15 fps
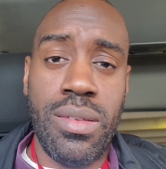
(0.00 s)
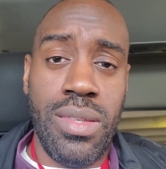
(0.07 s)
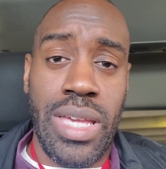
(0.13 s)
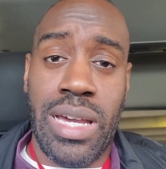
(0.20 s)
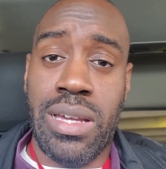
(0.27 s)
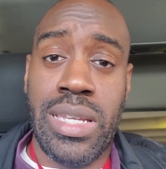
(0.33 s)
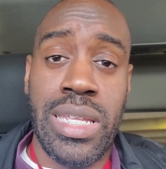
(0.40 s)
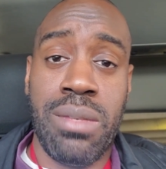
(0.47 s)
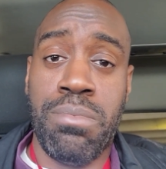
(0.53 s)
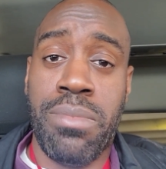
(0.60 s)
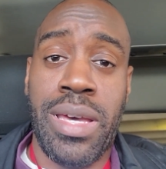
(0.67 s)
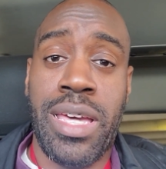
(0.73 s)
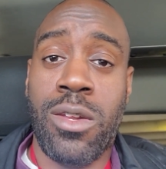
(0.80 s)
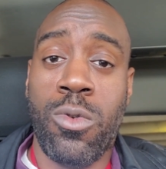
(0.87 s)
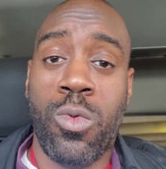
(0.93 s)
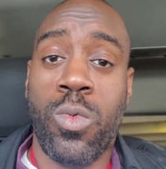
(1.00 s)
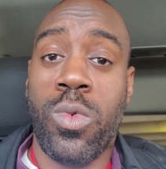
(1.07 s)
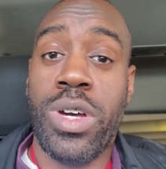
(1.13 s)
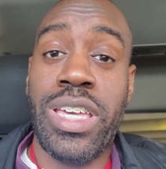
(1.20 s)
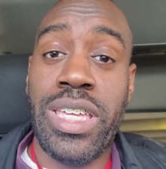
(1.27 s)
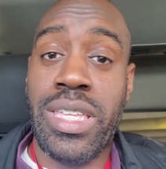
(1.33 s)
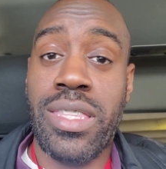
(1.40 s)
Now, it didn't matter
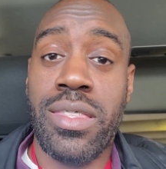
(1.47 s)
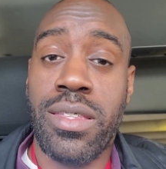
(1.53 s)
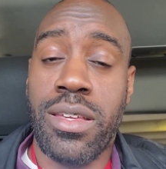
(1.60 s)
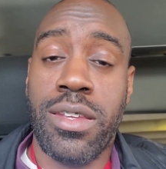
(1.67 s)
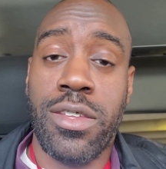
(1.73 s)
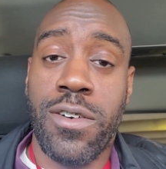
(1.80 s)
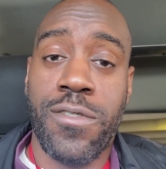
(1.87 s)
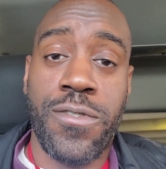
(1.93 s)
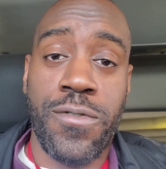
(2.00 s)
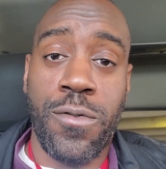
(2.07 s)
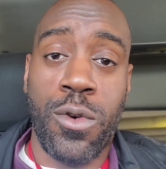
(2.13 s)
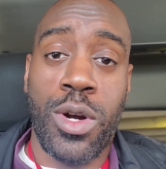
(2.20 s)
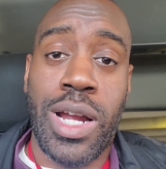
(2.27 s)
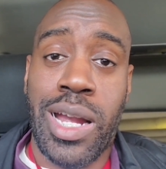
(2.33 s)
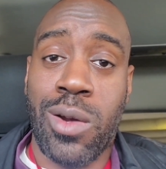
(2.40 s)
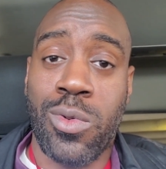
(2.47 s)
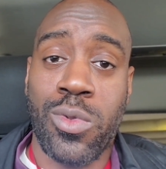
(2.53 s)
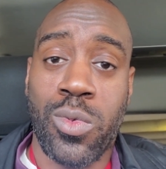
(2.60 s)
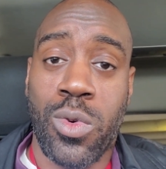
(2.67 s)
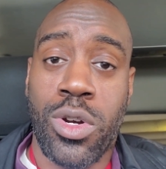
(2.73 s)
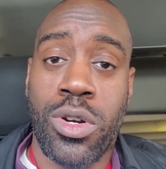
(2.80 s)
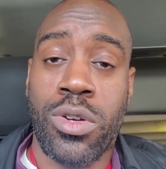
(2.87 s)
when those 4
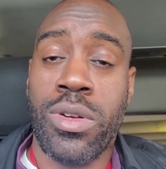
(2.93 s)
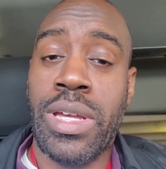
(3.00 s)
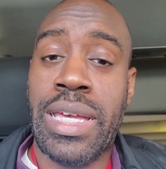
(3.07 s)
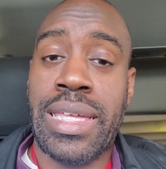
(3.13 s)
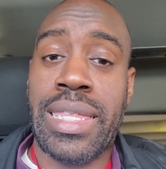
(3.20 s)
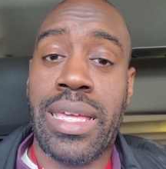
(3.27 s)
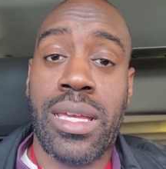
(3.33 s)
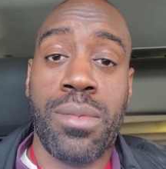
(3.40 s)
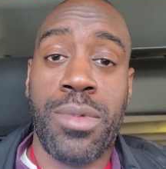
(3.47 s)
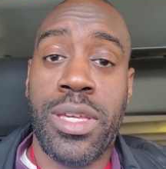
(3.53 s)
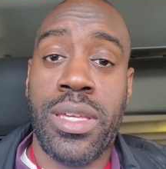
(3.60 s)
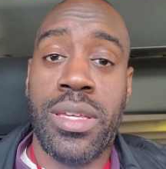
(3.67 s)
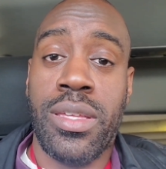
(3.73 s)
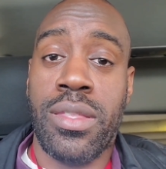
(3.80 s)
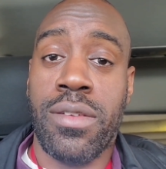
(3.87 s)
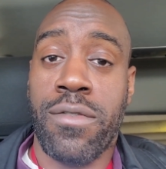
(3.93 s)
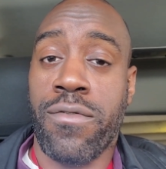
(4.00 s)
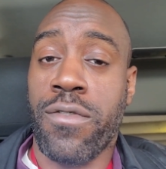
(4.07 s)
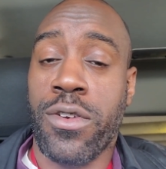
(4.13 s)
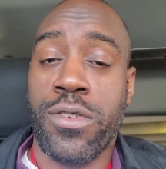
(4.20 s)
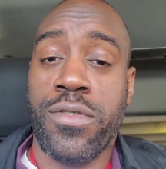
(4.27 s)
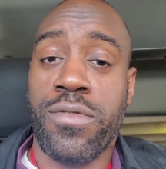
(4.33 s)
hours were. They could be
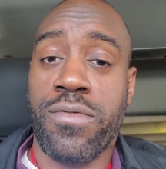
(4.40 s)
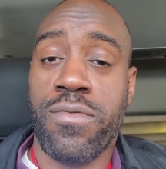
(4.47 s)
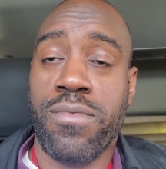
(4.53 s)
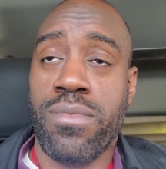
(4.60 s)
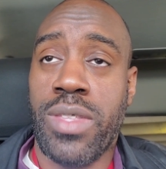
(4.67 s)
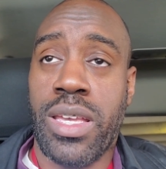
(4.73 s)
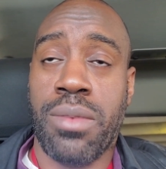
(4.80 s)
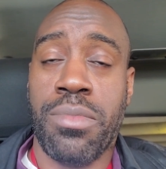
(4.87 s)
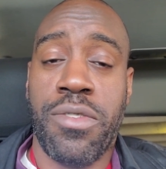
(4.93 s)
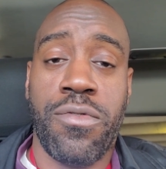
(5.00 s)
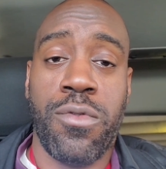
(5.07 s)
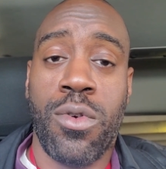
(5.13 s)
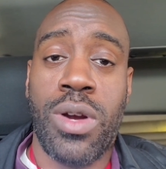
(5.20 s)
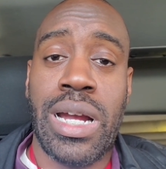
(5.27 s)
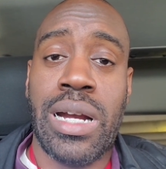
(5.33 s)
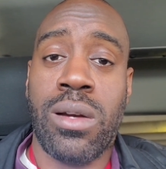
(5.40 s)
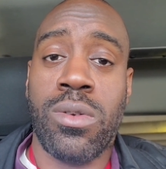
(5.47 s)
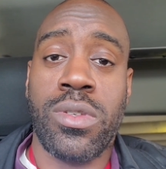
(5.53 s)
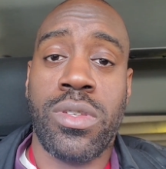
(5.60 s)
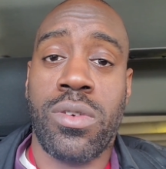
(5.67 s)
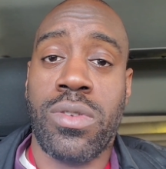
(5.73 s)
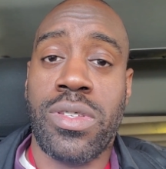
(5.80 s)
4
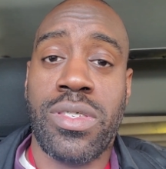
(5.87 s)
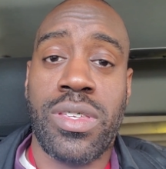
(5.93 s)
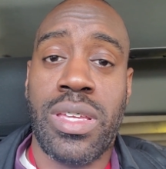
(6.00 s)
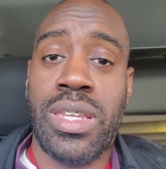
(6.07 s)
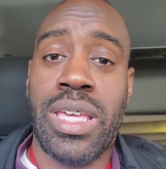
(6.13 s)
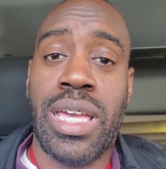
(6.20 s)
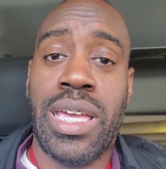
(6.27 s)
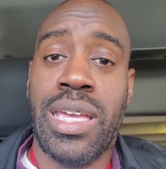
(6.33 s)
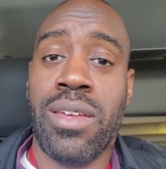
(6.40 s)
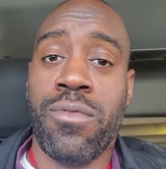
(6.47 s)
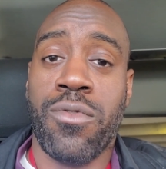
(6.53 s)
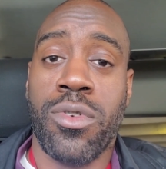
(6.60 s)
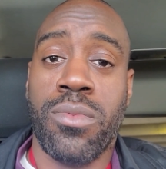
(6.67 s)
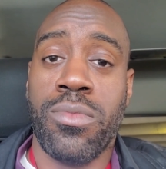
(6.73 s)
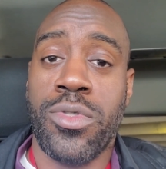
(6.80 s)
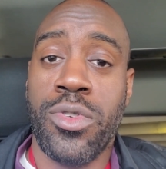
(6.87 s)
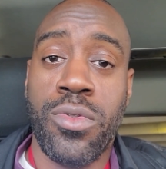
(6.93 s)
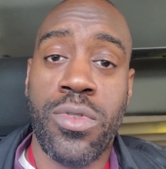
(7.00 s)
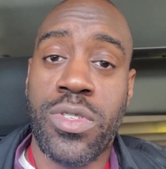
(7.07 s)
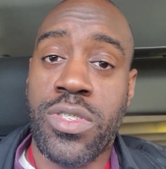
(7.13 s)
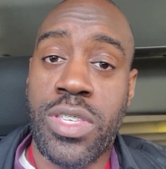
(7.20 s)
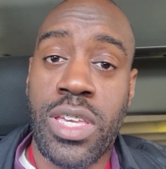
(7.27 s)
hours on a Sunday from 2
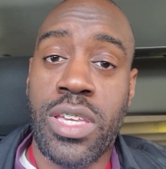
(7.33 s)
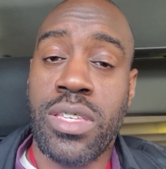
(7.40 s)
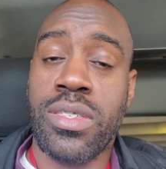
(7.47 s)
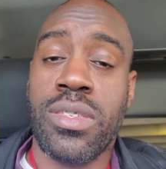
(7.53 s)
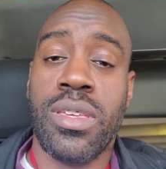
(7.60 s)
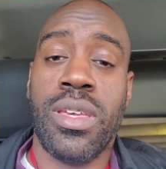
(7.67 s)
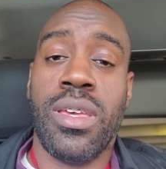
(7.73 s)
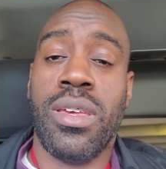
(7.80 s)
to 6.